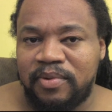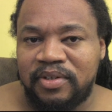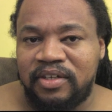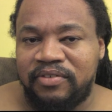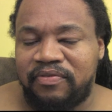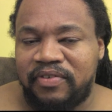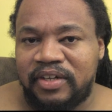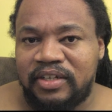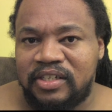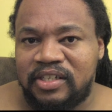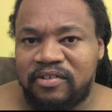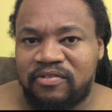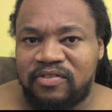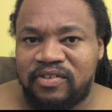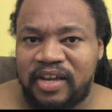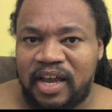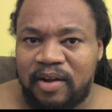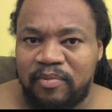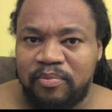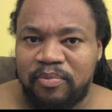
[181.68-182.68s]
a defensive
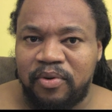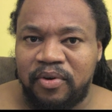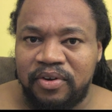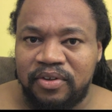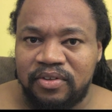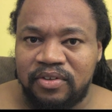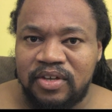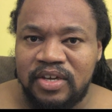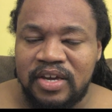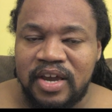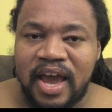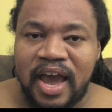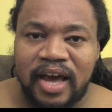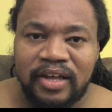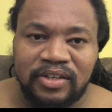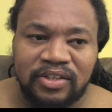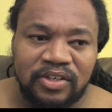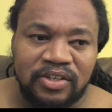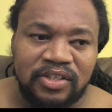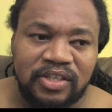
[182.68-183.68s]
standpoint. He
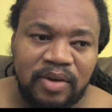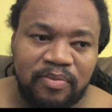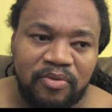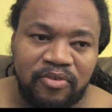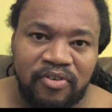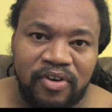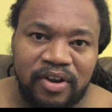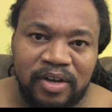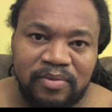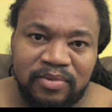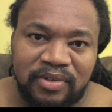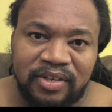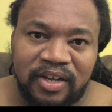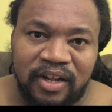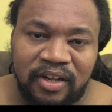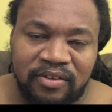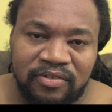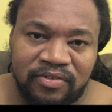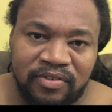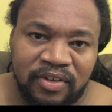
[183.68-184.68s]
has to separate
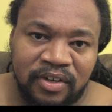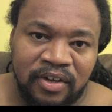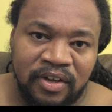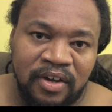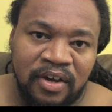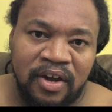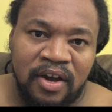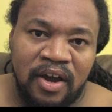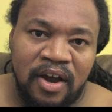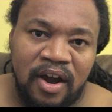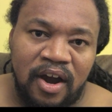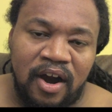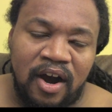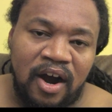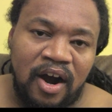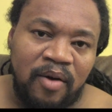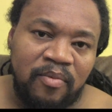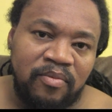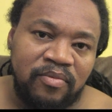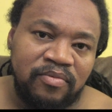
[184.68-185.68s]
himself
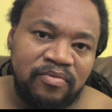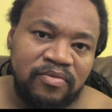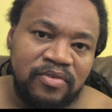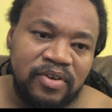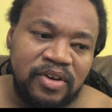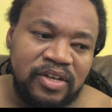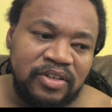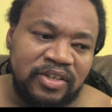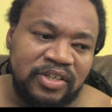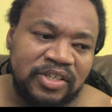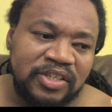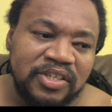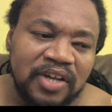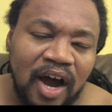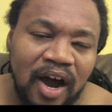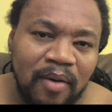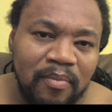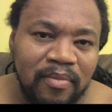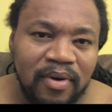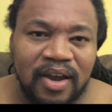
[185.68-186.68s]
in
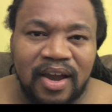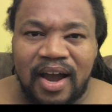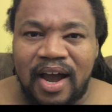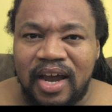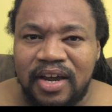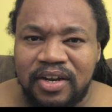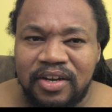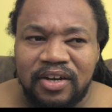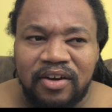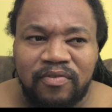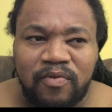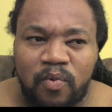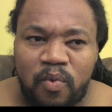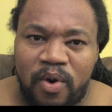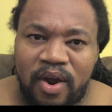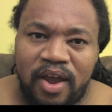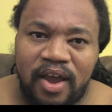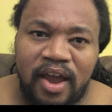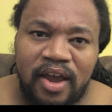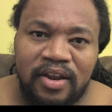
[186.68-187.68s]
some kind of
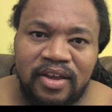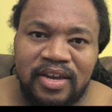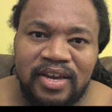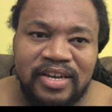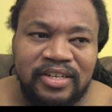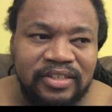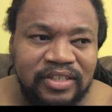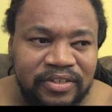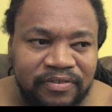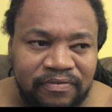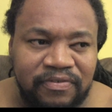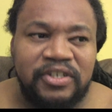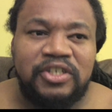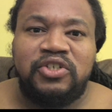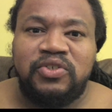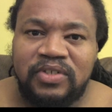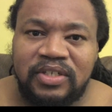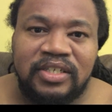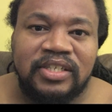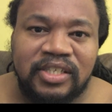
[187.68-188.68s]
weird
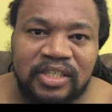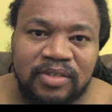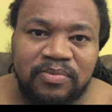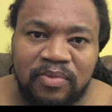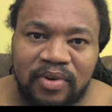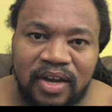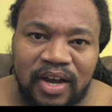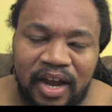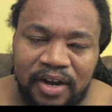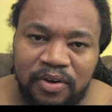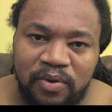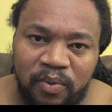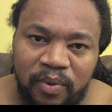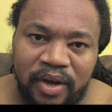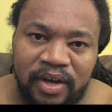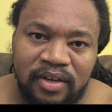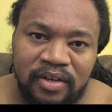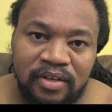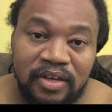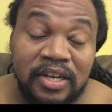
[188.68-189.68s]
individualism kind of
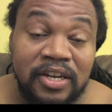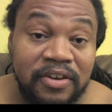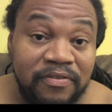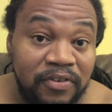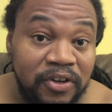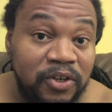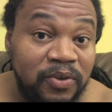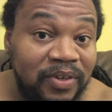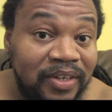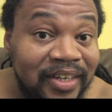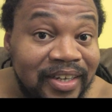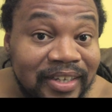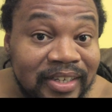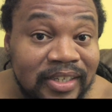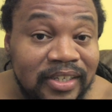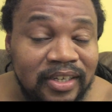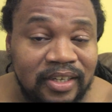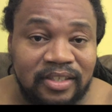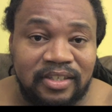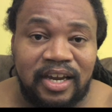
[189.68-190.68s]
way,
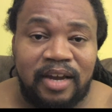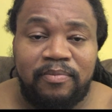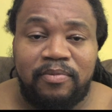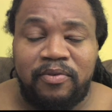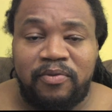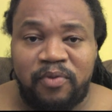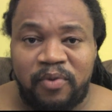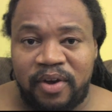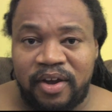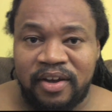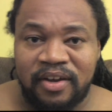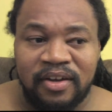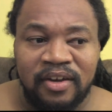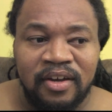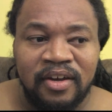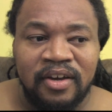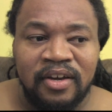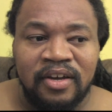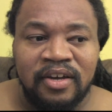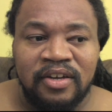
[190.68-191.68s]
individualistic type of way,
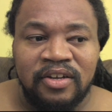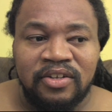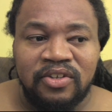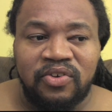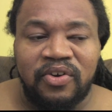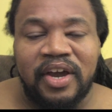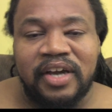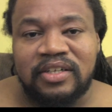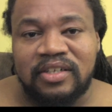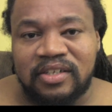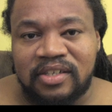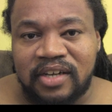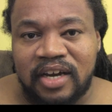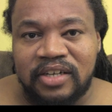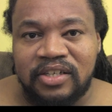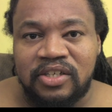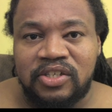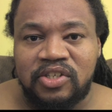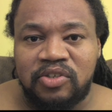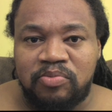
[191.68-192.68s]
to
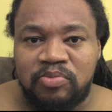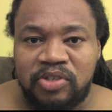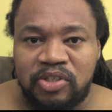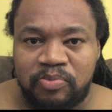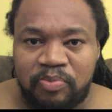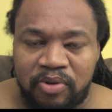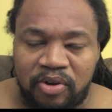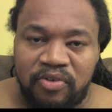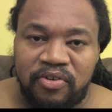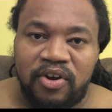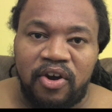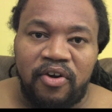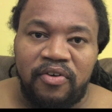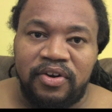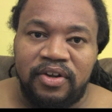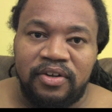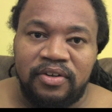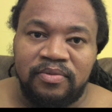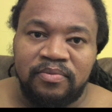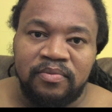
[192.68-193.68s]
exercise his
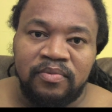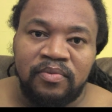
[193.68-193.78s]
superiority.